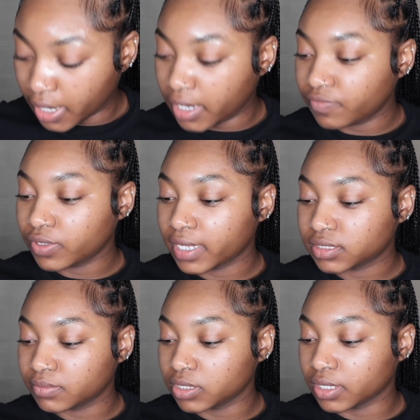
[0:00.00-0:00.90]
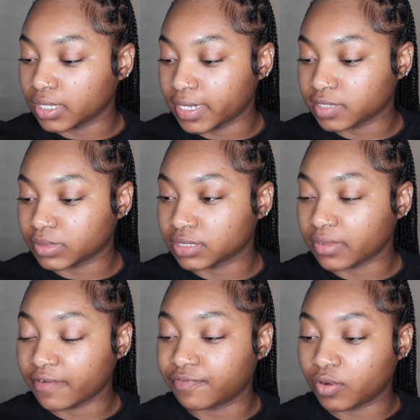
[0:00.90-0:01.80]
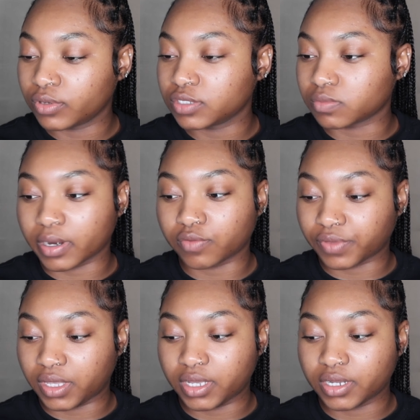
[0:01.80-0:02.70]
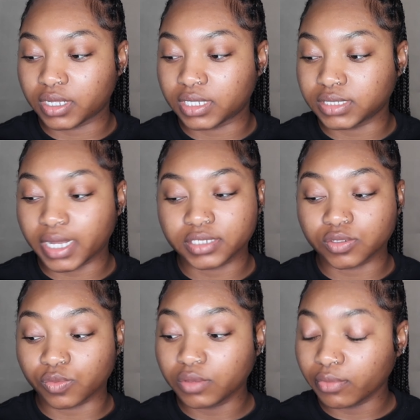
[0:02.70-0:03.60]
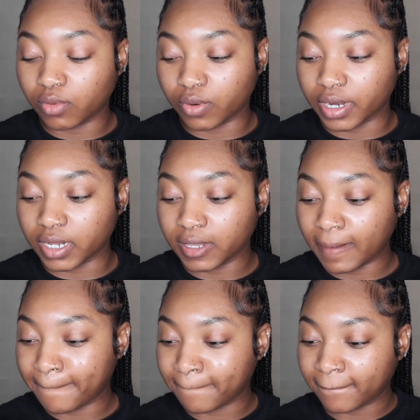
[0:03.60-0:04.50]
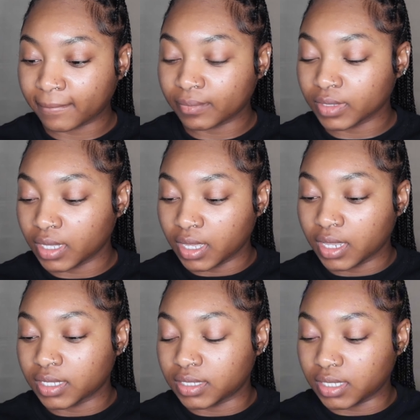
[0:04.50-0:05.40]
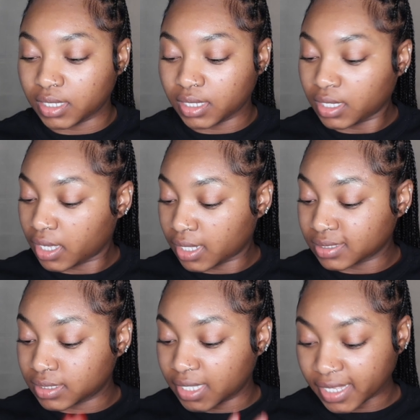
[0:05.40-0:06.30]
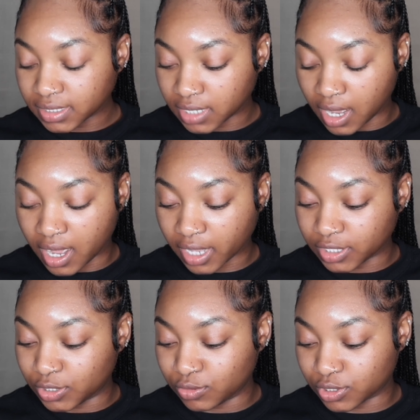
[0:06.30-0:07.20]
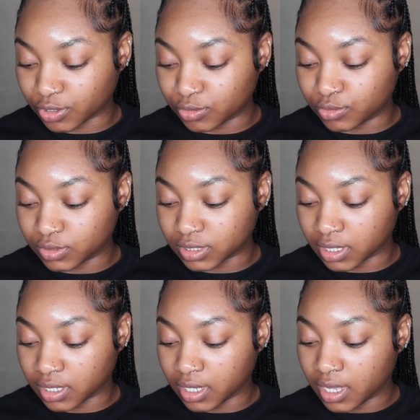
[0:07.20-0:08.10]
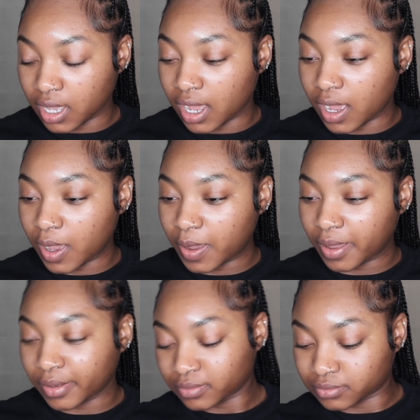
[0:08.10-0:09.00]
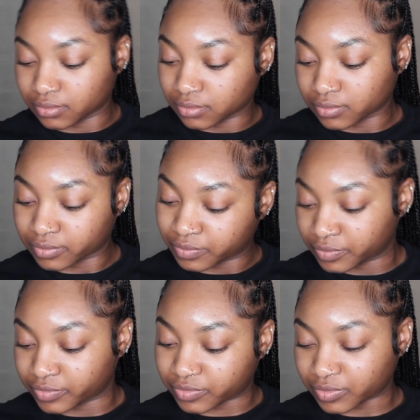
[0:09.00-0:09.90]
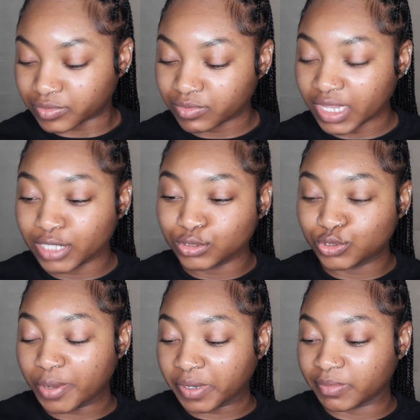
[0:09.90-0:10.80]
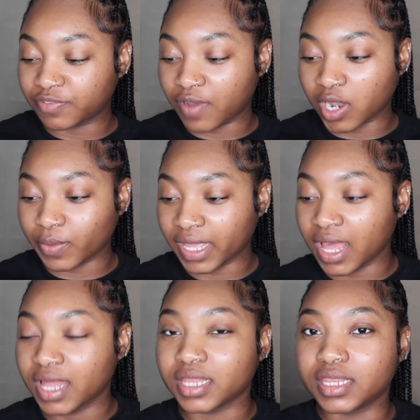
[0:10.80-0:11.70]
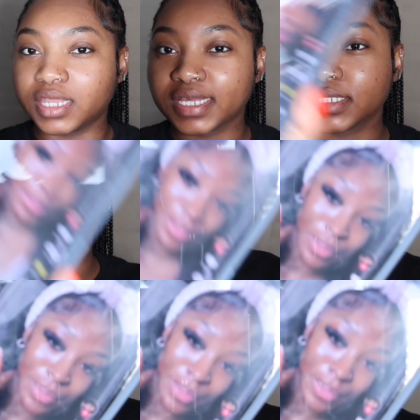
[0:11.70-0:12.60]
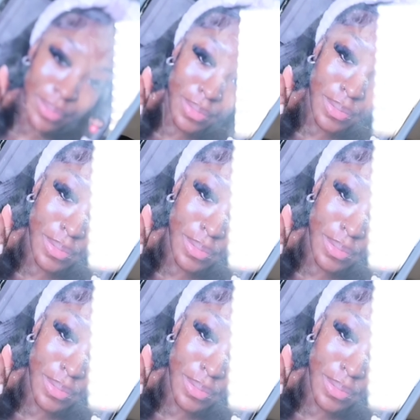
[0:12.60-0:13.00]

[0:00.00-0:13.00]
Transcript: and if you guys see me looking down because my phone is right over here because I screen recorded the TikTok user who's, um, who I'm going to be following. This I don't know if